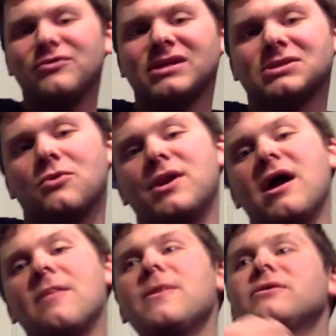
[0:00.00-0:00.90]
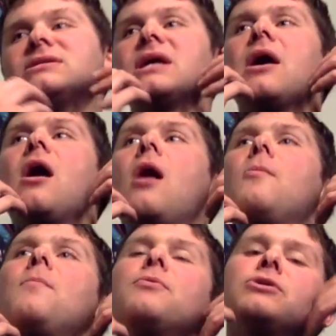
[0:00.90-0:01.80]
that's going on, there's a
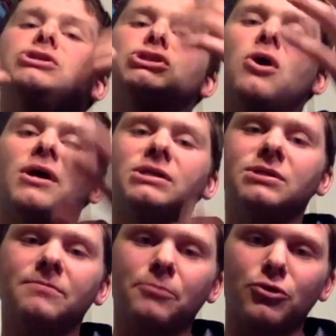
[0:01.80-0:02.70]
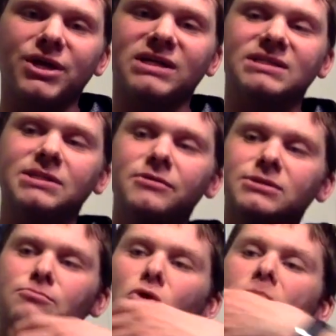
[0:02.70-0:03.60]
moment where she's talking to the priest,
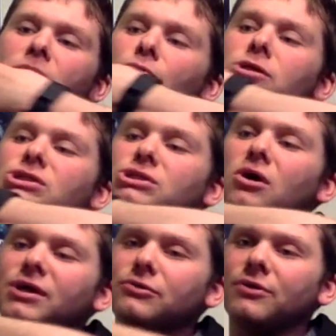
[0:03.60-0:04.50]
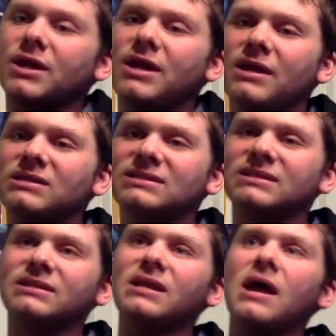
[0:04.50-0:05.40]
there's a moment where she's talking to her kids
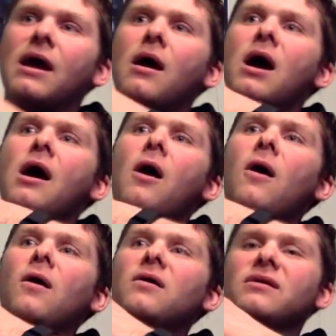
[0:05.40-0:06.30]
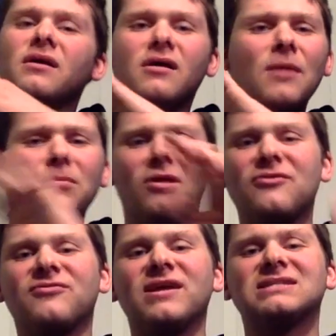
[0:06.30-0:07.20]
and a couple
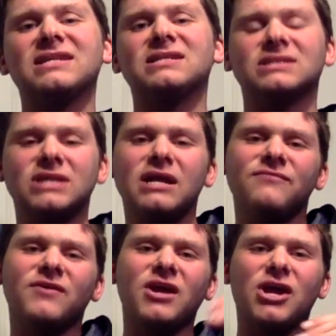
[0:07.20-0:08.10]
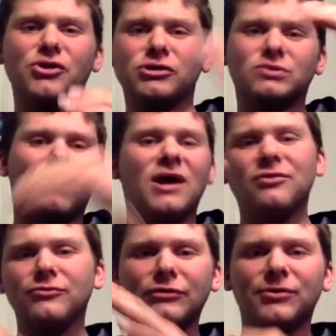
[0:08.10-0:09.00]
other things, and it's kind of
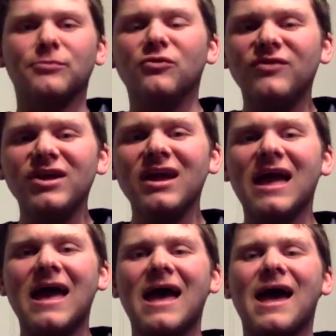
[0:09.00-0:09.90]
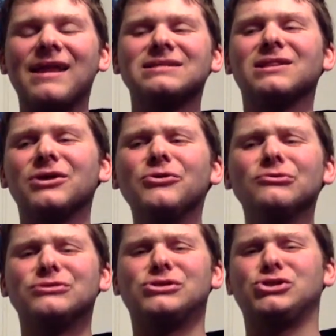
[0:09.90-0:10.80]
intertwined throughout the movie. And it's a
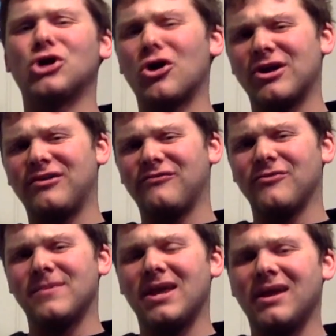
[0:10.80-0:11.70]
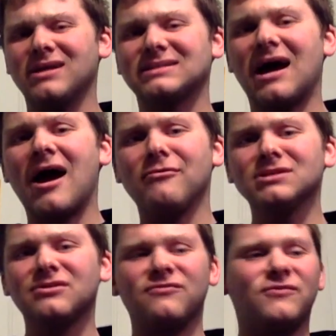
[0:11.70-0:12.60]
little jarring for me, because I
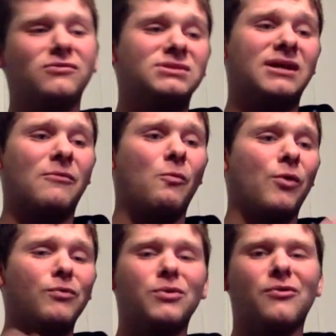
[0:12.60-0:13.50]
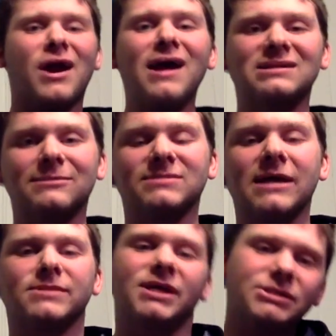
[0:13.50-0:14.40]
was confused at where we were at
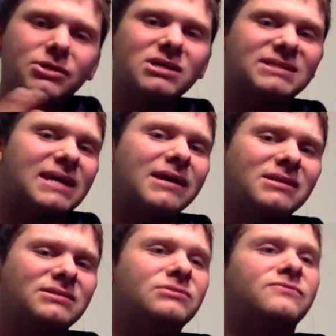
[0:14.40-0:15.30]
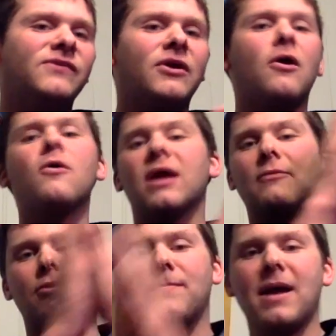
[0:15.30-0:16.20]
sometimes. Like, it took a second to figure out,
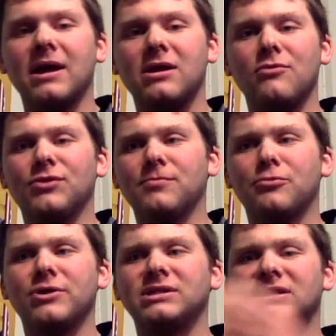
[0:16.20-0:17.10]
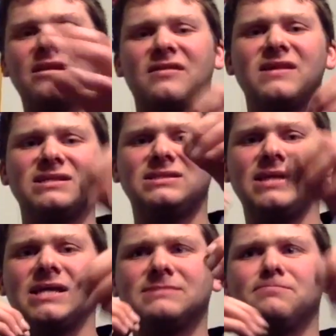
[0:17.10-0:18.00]
okay, we're back here with the priest, and this
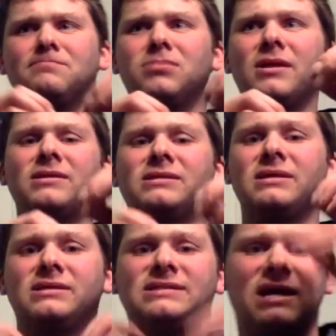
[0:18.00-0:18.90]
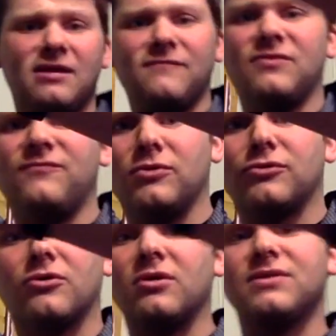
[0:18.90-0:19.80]
takes place the day of the
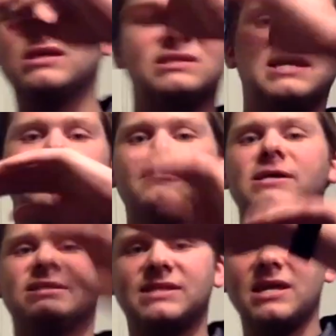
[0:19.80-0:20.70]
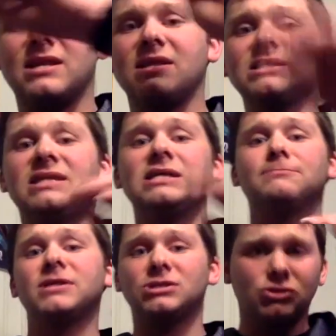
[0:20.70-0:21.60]
funeral, and this takes place then, and this takes
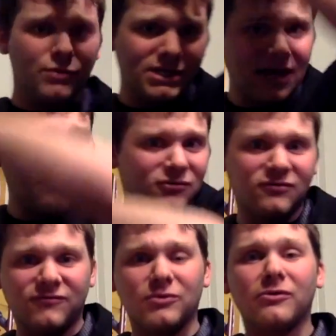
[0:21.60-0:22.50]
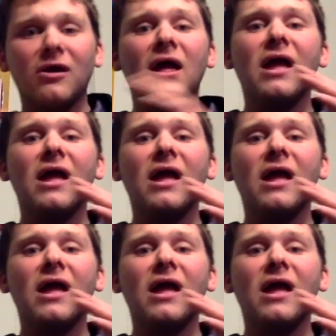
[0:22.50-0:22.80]
place 2 weeks after the funeral.